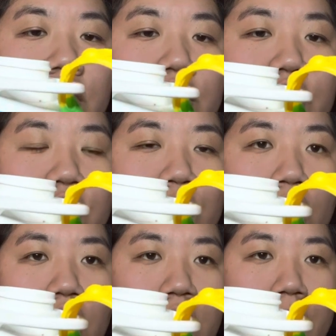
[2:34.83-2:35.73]
your
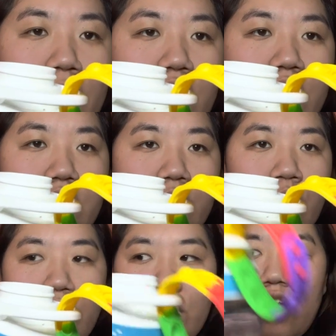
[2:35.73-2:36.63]
water bottle and
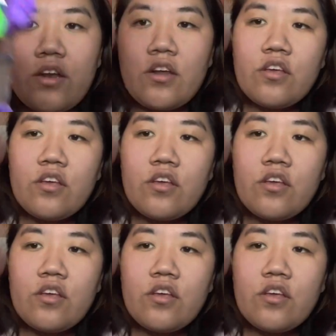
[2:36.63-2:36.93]
whatnot.